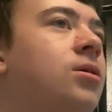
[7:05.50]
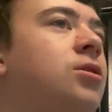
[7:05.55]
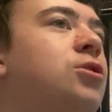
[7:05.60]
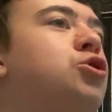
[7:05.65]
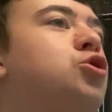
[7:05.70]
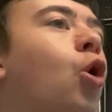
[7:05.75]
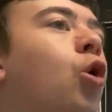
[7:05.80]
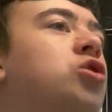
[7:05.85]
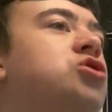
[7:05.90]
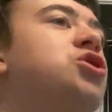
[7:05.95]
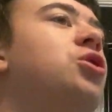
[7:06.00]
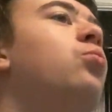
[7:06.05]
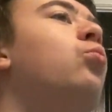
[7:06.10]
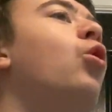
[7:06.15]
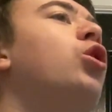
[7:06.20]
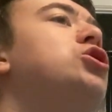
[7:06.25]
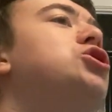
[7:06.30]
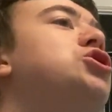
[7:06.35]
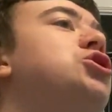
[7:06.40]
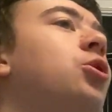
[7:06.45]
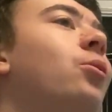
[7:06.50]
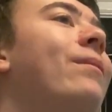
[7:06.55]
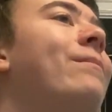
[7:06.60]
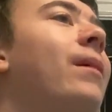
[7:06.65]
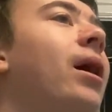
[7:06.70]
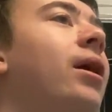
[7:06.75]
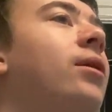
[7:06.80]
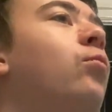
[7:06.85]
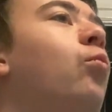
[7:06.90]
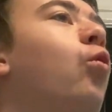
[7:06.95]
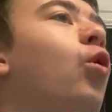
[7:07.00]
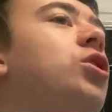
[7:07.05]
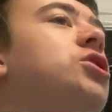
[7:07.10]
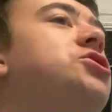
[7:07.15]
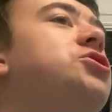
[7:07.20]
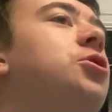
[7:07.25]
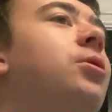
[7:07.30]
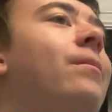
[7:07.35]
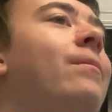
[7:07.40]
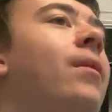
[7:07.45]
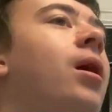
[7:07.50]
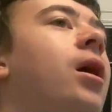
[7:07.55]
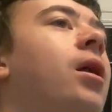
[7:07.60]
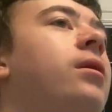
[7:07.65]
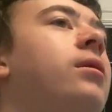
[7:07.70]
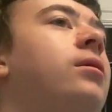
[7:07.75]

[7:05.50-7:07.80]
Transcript: Dawson, what are you doing, man? What are you doing, man?